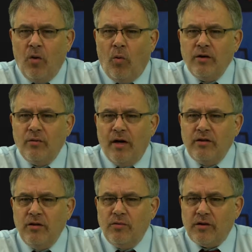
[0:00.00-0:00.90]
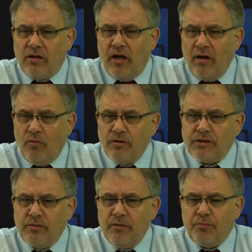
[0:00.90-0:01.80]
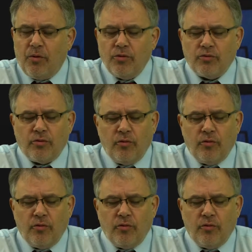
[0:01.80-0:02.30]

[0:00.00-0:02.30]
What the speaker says: What do I do when the client wants to commit perjury?